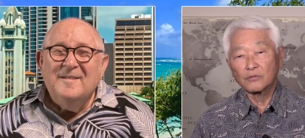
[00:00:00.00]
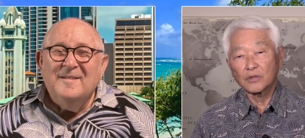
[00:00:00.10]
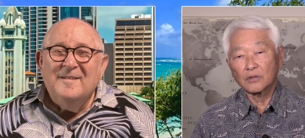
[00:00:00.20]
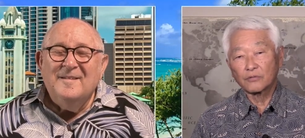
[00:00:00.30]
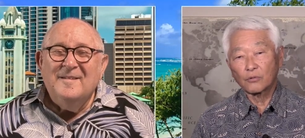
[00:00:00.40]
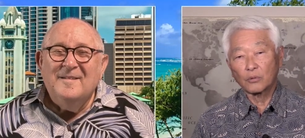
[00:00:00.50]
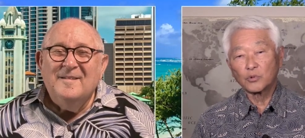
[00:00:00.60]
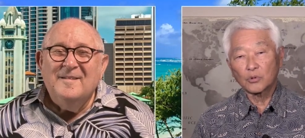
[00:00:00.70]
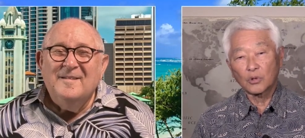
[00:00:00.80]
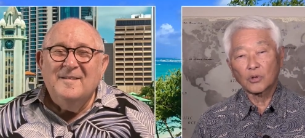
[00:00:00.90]
Speaker 1: what a form
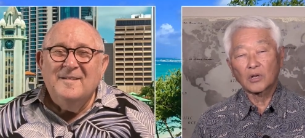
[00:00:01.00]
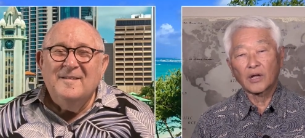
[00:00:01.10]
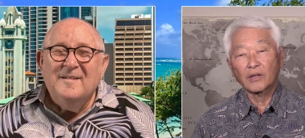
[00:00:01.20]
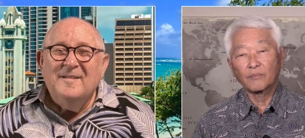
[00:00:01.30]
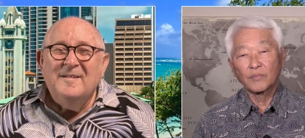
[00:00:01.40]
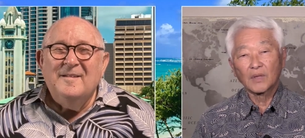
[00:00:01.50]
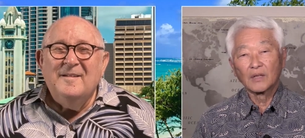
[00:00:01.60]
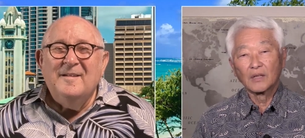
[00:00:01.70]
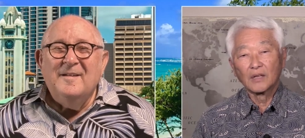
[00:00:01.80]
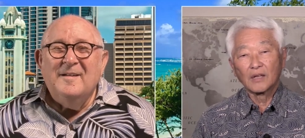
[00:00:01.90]
should look like.
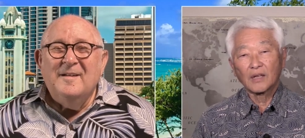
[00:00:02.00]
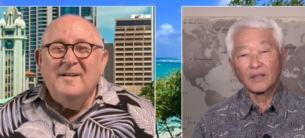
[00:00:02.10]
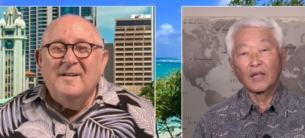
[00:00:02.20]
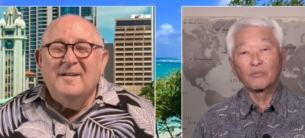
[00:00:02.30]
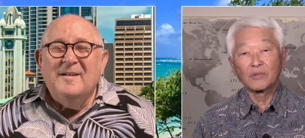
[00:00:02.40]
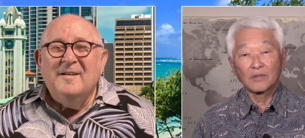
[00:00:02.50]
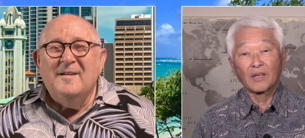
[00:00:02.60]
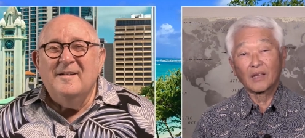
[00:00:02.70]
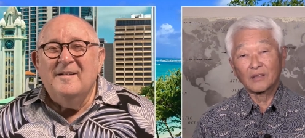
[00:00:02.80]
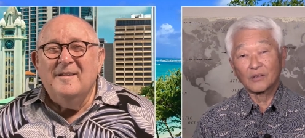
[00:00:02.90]
And that,
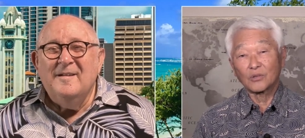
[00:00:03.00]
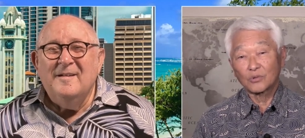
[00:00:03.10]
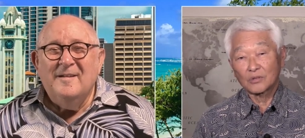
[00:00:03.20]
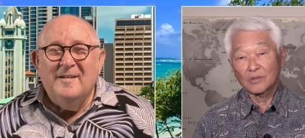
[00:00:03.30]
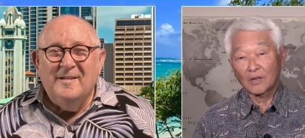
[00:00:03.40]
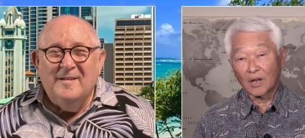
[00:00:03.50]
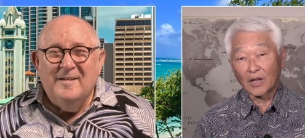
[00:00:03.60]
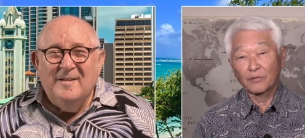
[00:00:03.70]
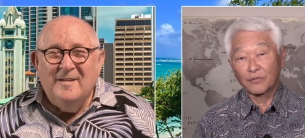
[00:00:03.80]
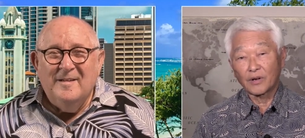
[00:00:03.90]
that is a
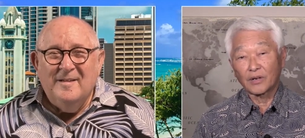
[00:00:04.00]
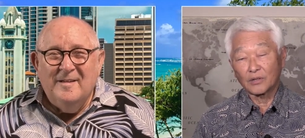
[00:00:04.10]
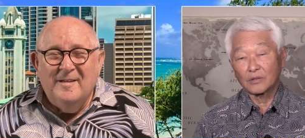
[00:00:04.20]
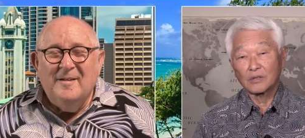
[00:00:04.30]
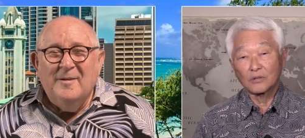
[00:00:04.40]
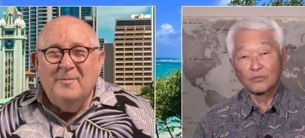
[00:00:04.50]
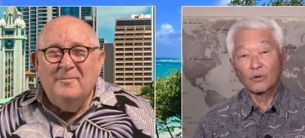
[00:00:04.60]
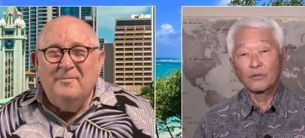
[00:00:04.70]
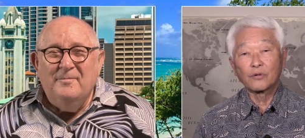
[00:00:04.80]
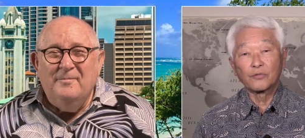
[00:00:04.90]
lot of fun and it's
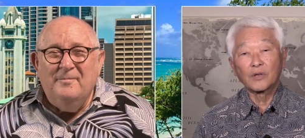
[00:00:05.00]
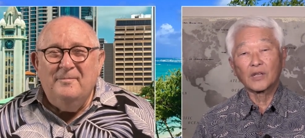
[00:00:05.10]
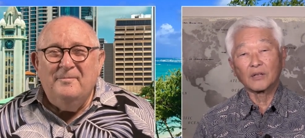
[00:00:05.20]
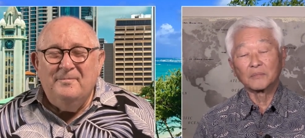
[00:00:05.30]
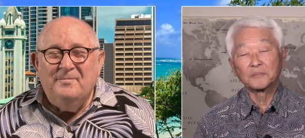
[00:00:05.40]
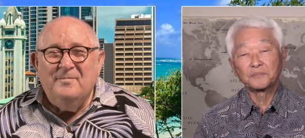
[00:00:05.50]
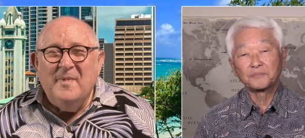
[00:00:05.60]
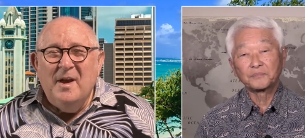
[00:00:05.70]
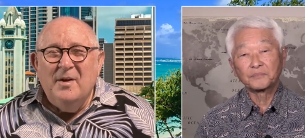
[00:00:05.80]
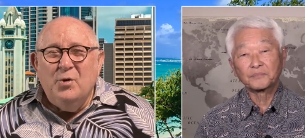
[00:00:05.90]
very fulfilling.
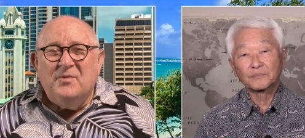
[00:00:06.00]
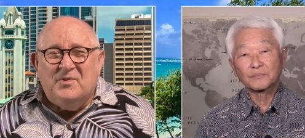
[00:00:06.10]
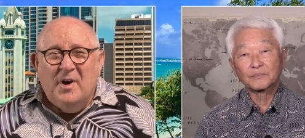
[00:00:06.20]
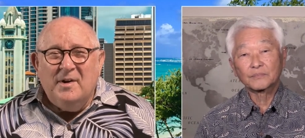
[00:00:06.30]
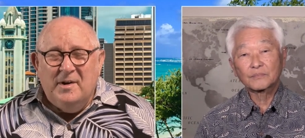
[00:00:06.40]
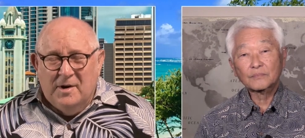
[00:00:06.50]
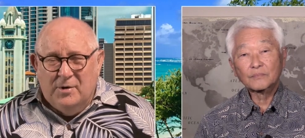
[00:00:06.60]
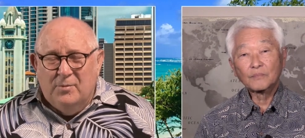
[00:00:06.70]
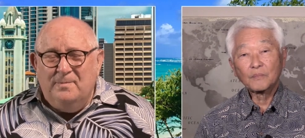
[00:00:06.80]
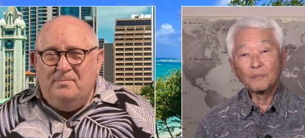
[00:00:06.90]
Speaker 2: You've studied it you,